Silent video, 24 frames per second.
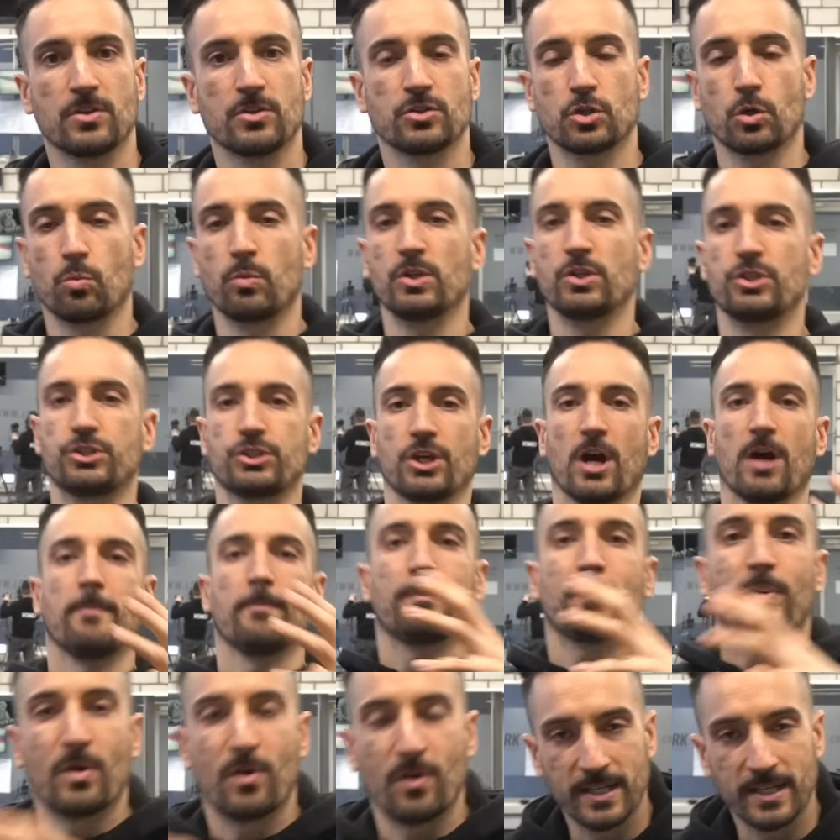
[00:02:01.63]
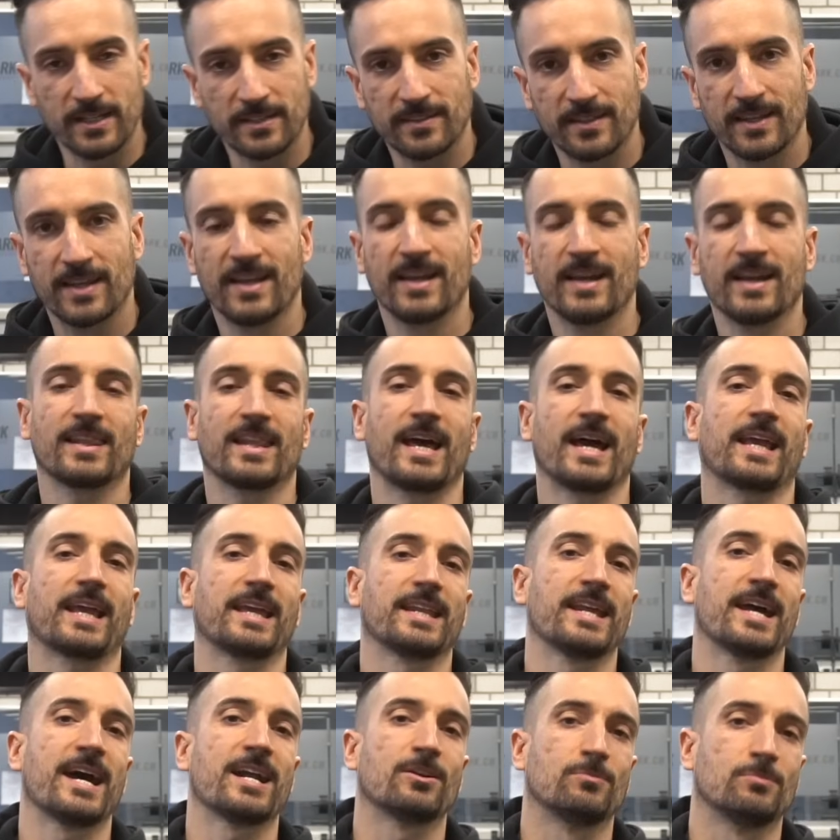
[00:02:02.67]
So we jump it like
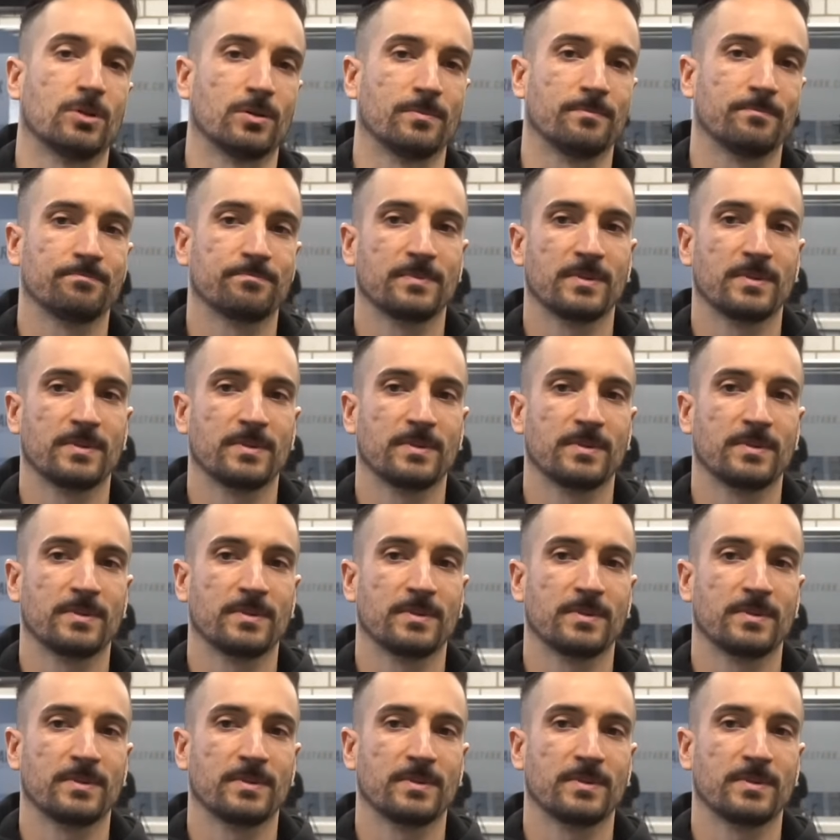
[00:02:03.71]
an animal.